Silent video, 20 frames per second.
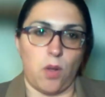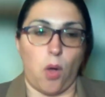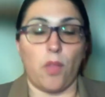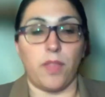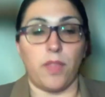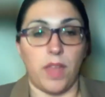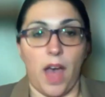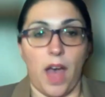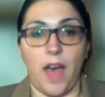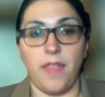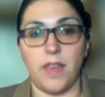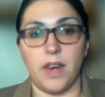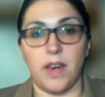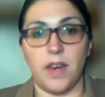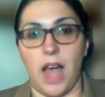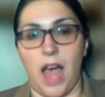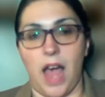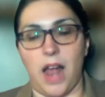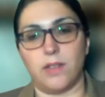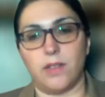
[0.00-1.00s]
On the other
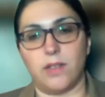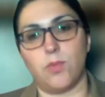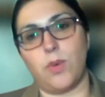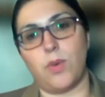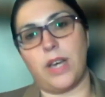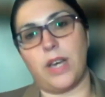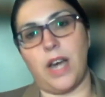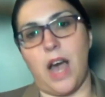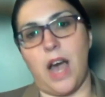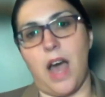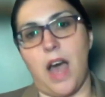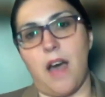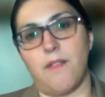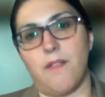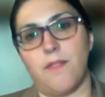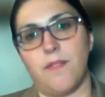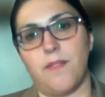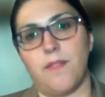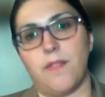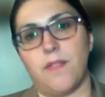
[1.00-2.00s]
hand, we have